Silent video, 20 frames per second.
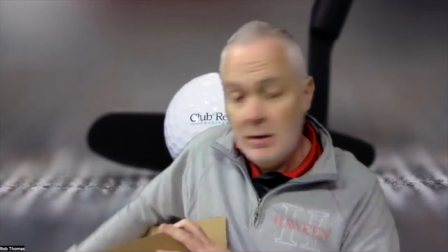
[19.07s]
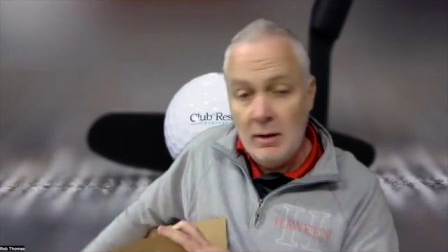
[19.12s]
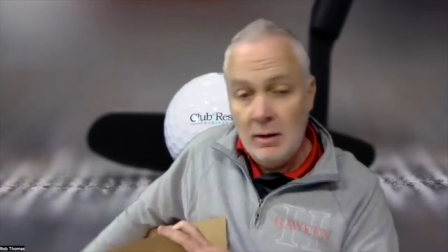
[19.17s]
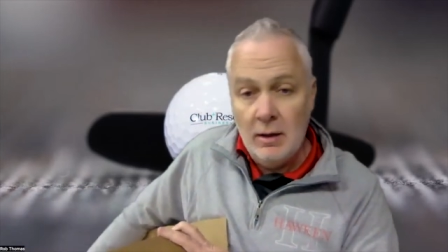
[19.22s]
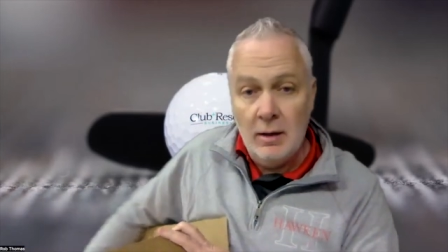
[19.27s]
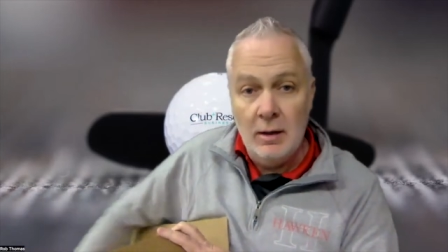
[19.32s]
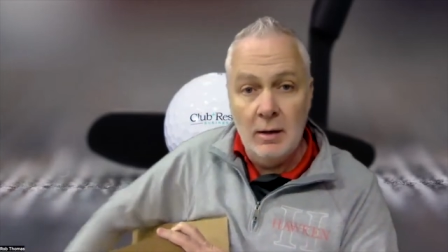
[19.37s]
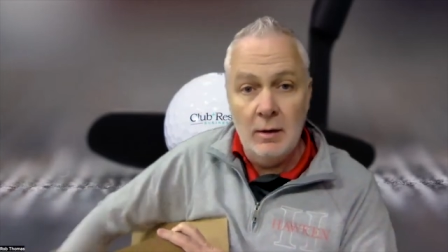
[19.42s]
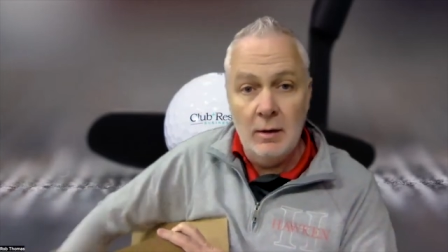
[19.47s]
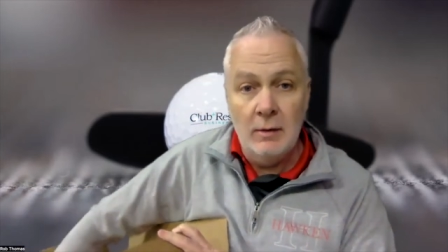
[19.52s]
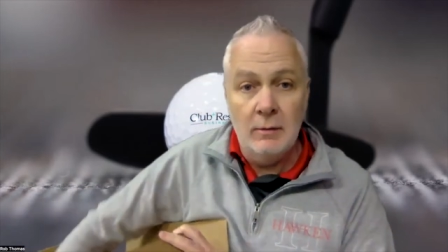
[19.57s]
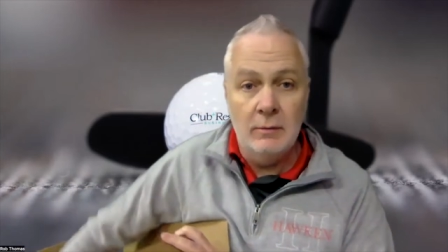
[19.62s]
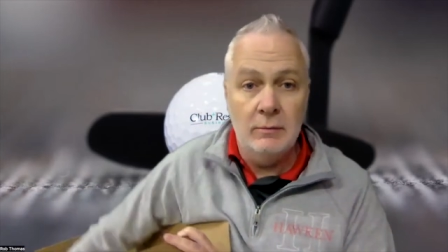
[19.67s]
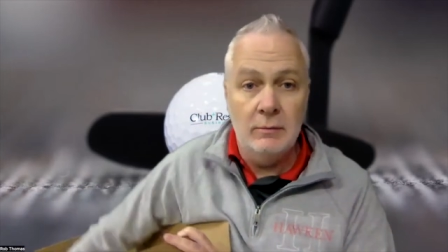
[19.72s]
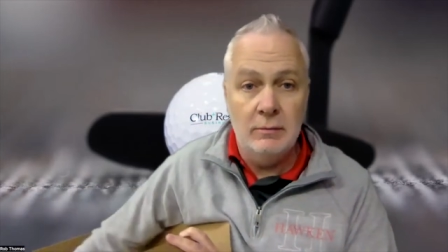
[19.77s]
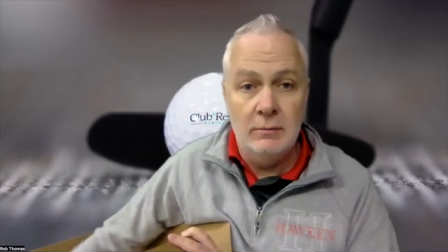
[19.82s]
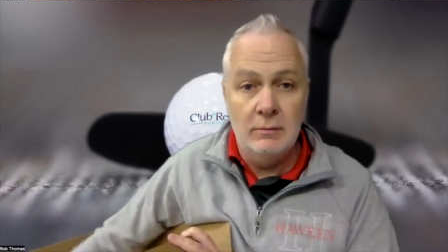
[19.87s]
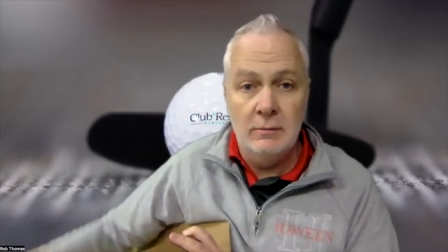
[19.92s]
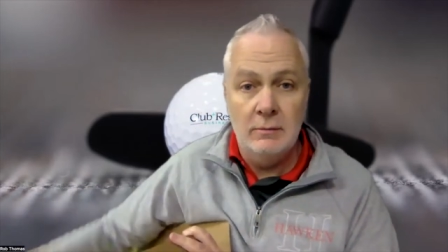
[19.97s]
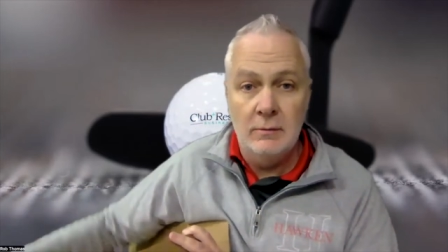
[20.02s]
Uh,
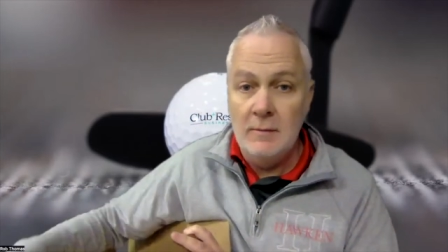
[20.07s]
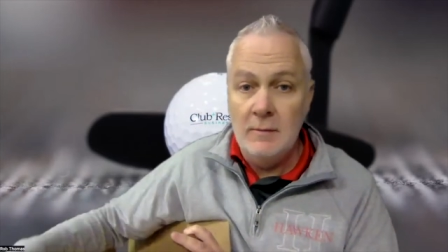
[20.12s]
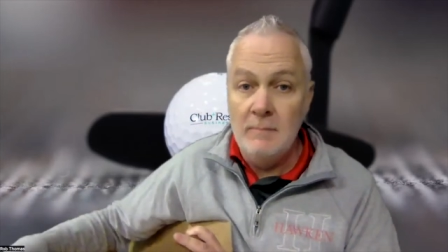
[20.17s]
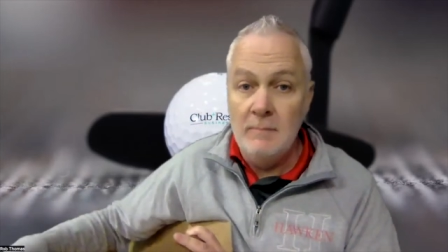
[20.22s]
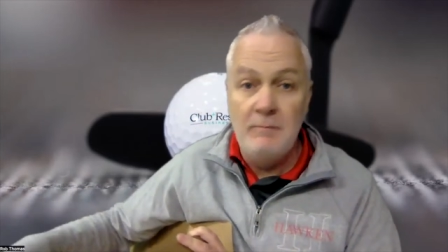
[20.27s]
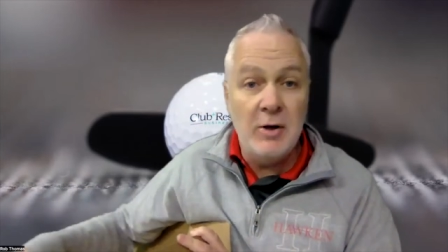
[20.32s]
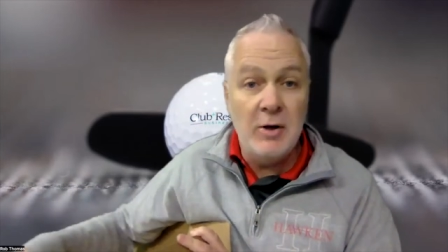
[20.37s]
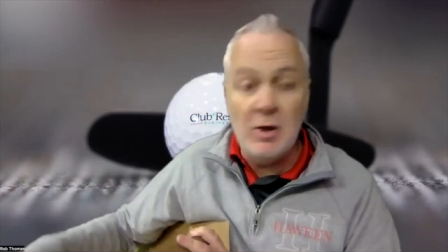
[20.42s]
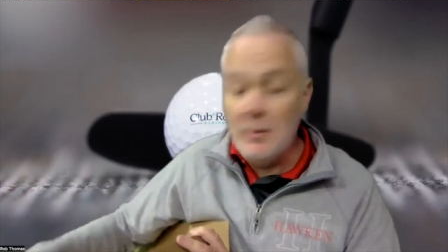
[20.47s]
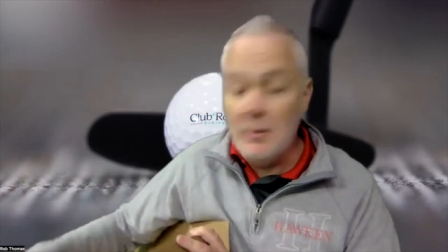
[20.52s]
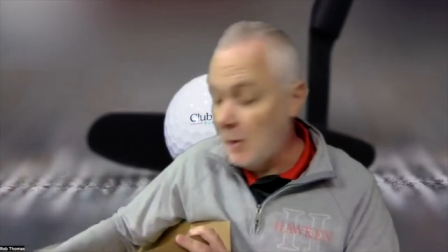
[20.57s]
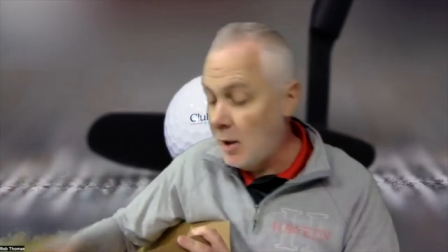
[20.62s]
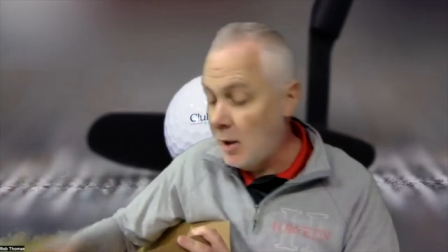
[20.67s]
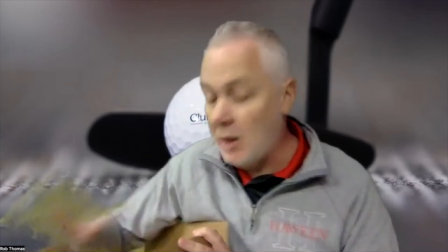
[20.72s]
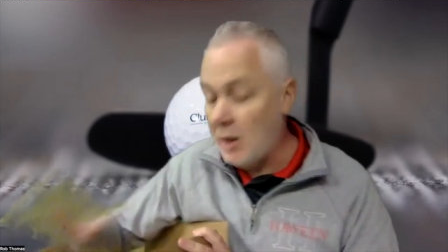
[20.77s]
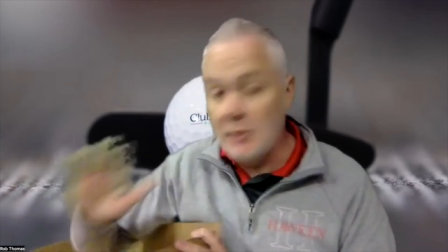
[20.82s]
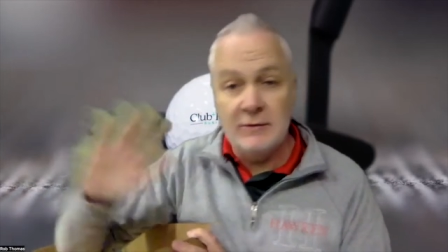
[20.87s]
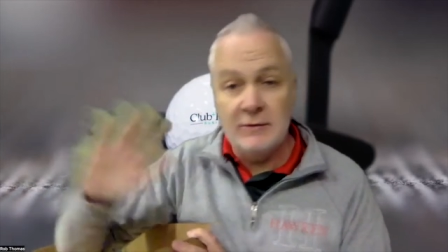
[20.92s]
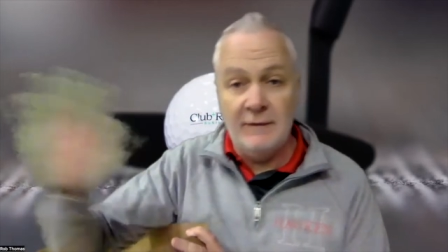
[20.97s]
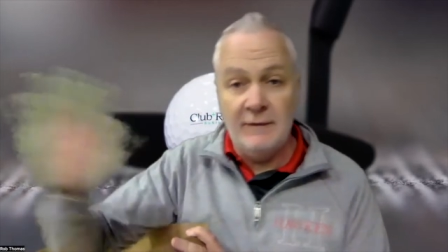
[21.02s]

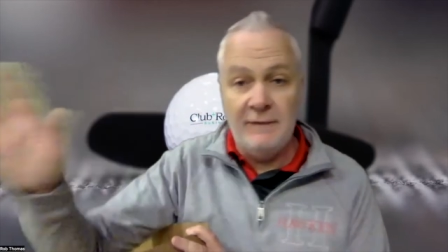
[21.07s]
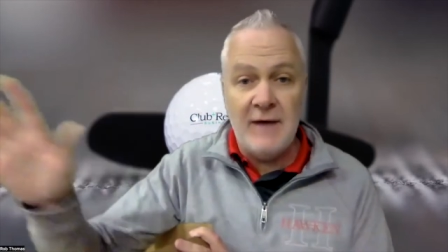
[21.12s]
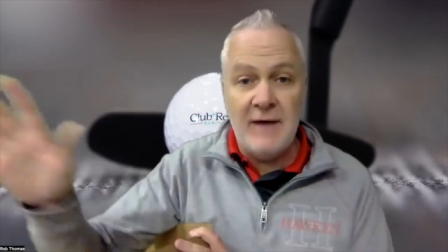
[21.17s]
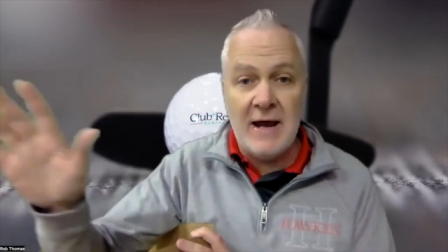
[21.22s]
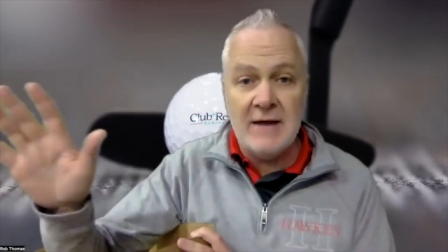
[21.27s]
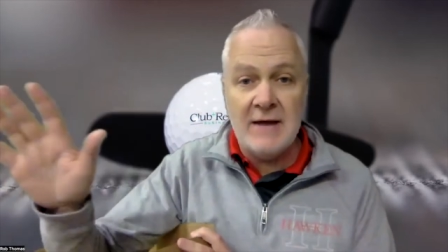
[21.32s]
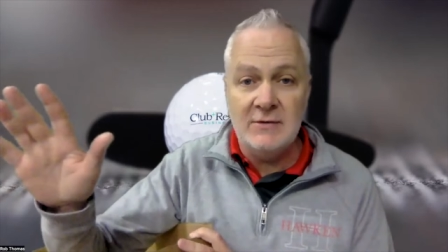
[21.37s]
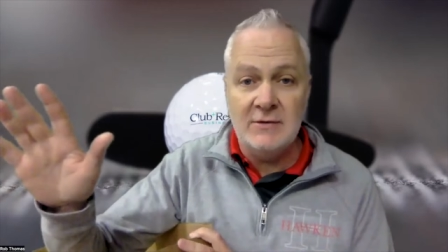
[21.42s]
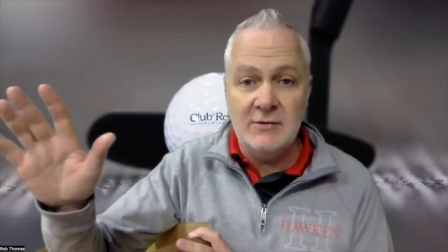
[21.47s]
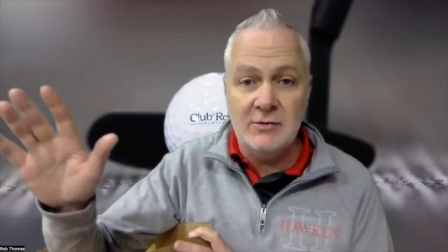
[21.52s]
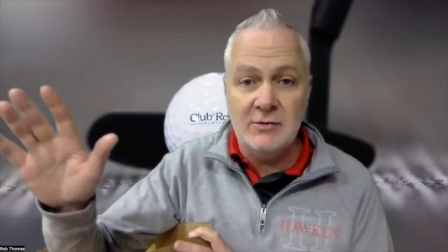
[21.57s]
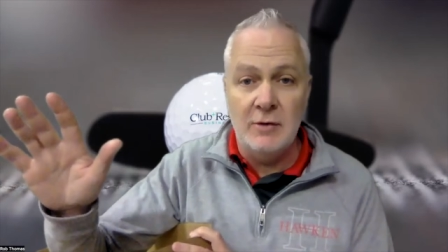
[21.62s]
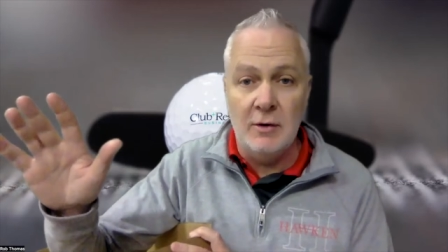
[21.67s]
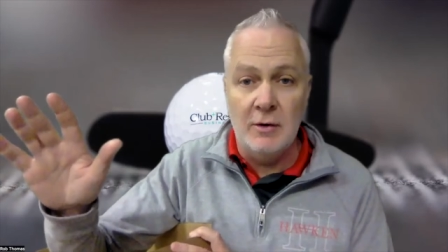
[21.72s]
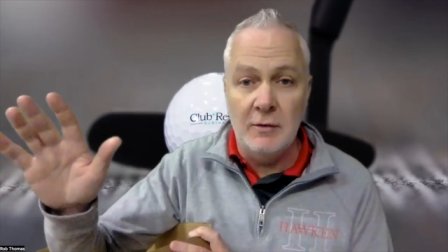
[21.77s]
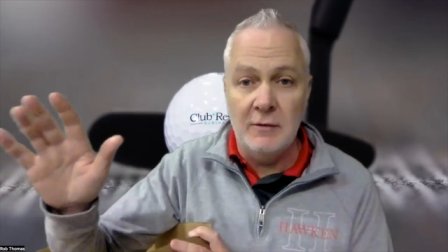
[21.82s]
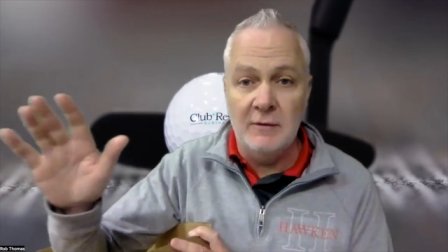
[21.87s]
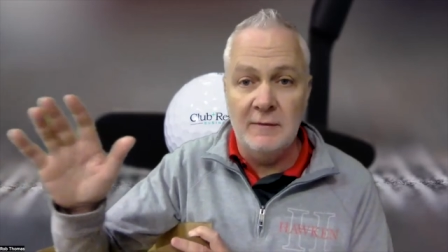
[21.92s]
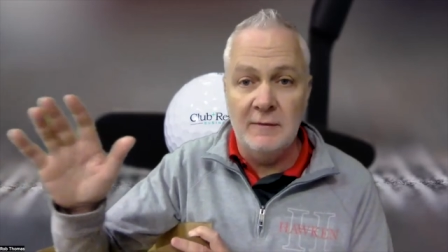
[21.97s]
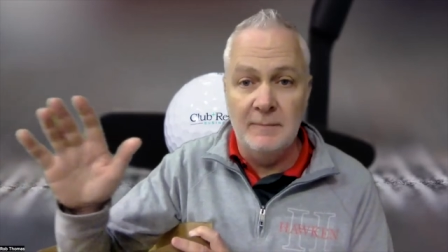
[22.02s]
pickleball is the fastest
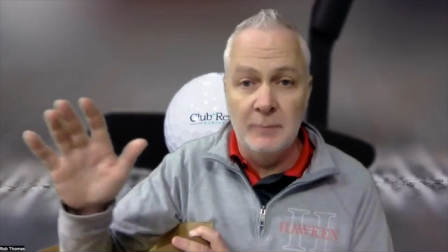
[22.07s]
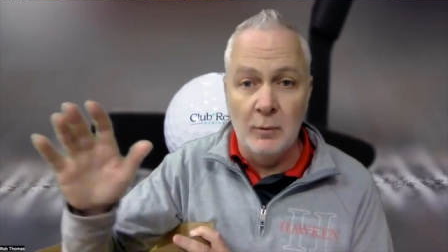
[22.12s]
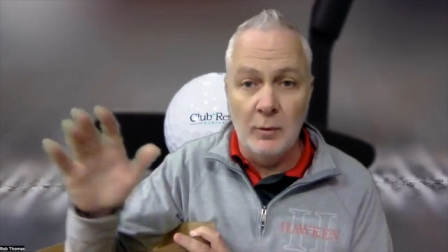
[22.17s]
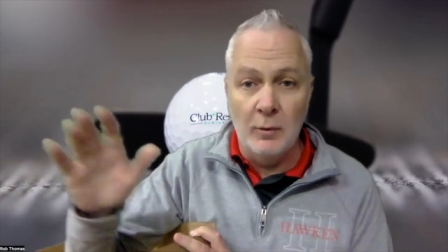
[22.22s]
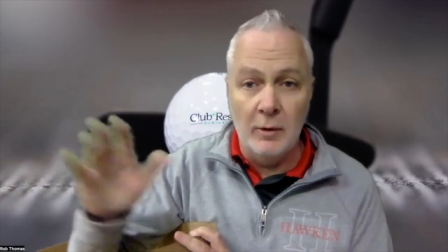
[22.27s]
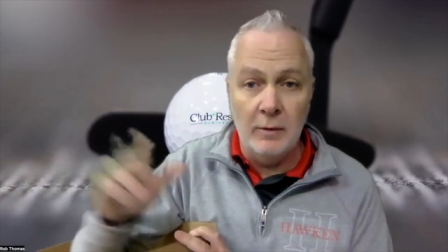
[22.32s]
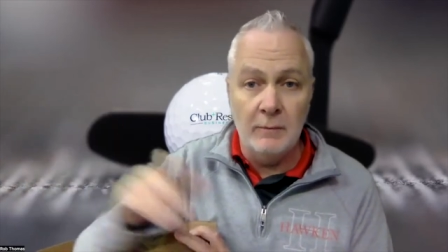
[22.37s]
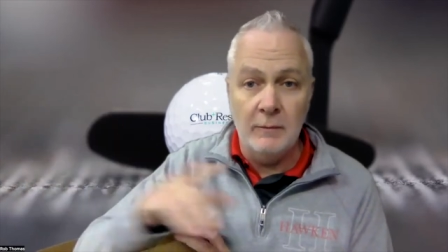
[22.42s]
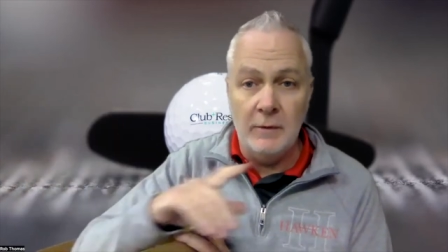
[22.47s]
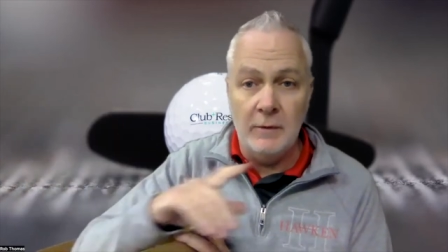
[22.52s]
growing sport.